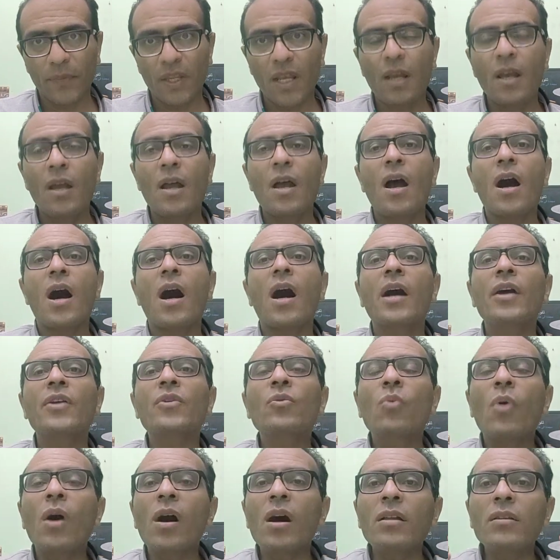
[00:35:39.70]
I
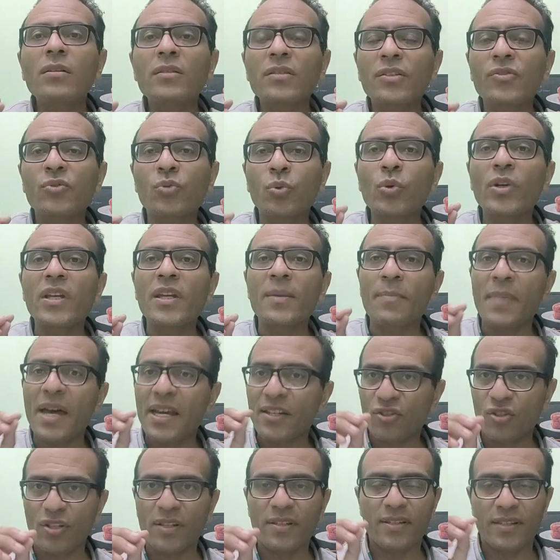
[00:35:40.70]
want to imagine
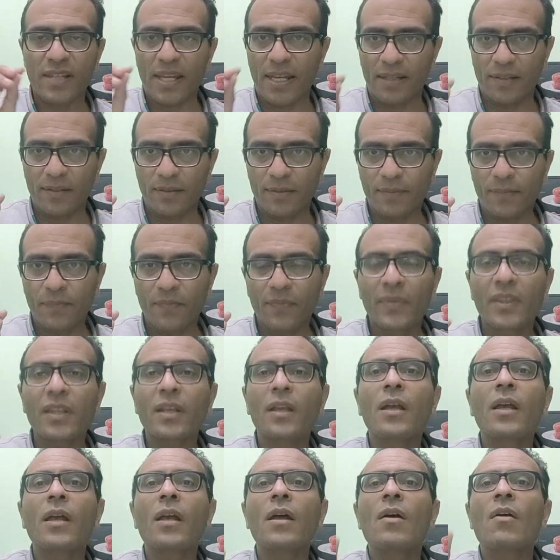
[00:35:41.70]
that
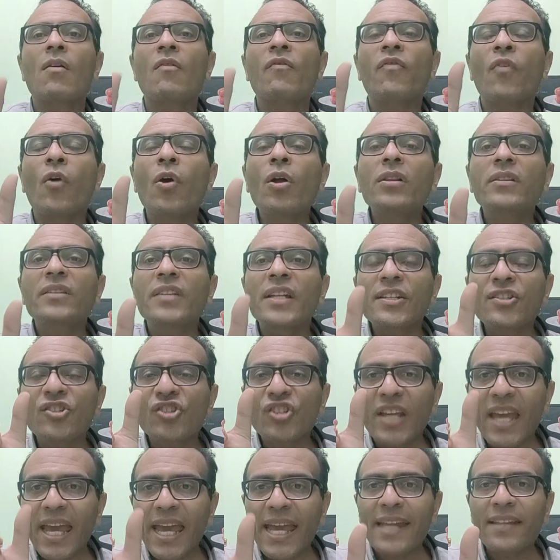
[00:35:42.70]
voltage
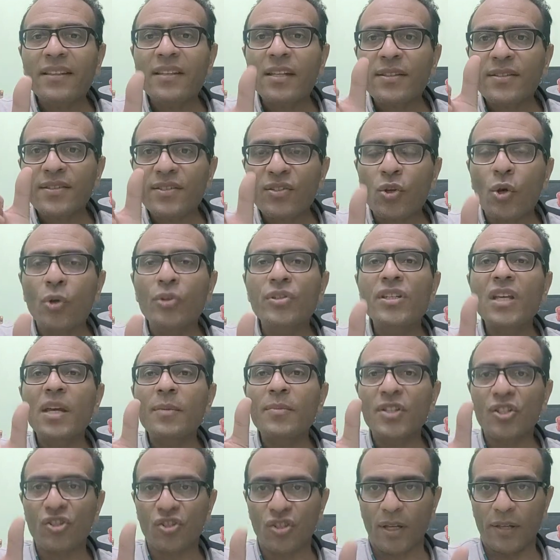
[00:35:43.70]
gated sodium
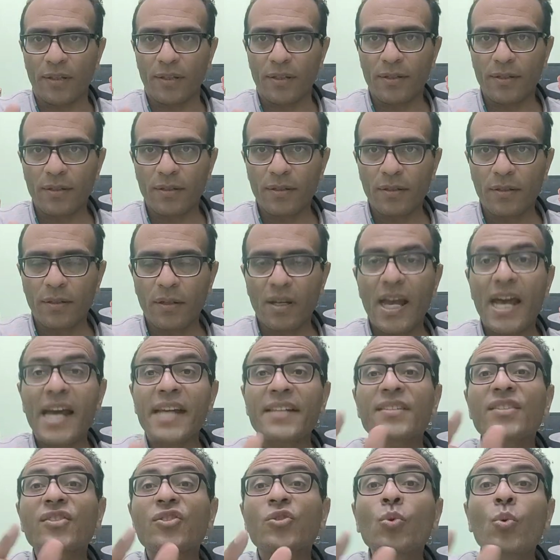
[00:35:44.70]
channels has
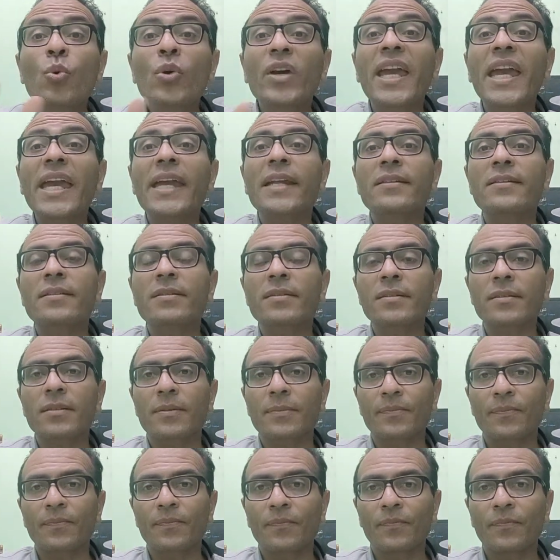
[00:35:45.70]
two gates.
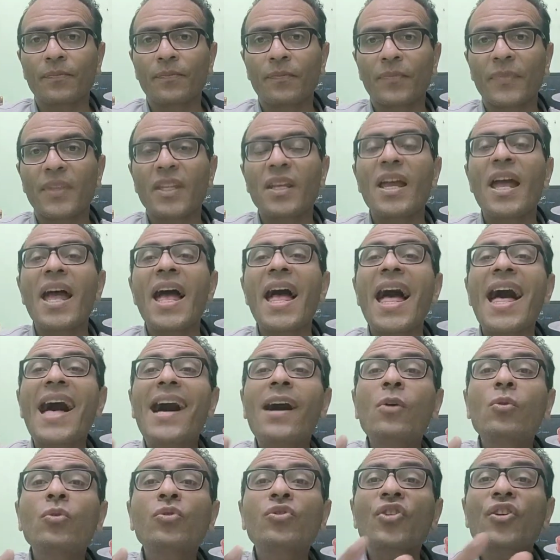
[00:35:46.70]

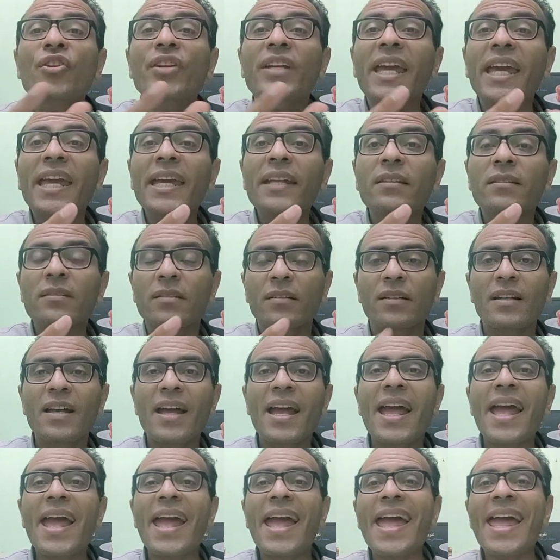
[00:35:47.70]
Outer gate,
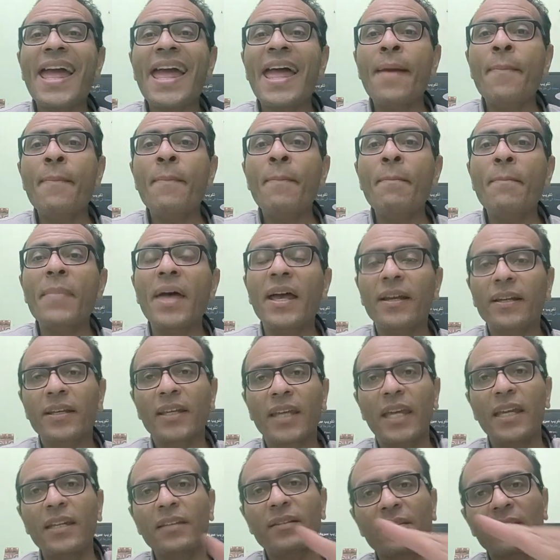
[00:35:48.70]
M
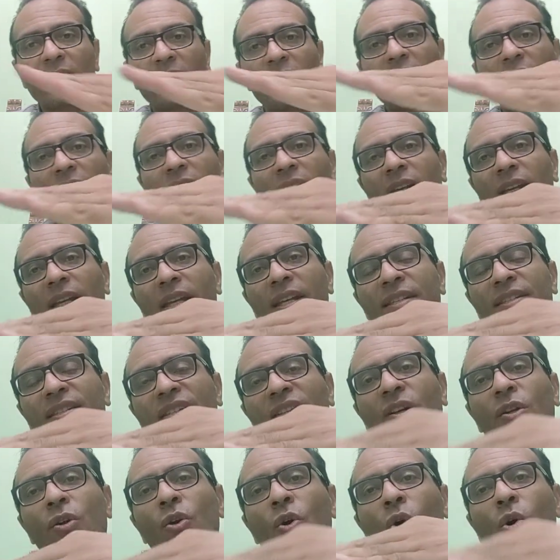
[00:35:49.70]
gate, is
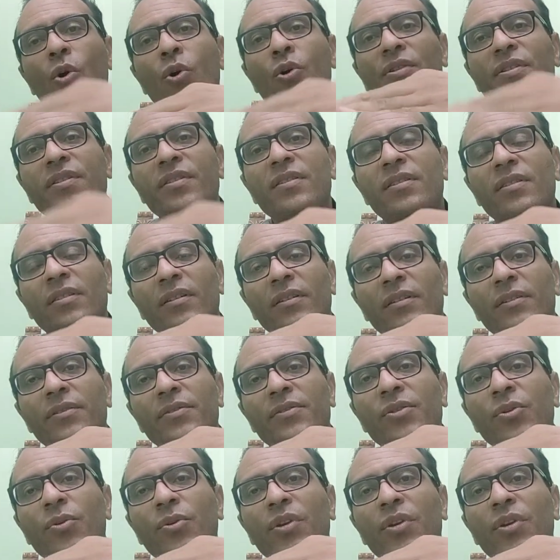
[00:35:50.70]
closed during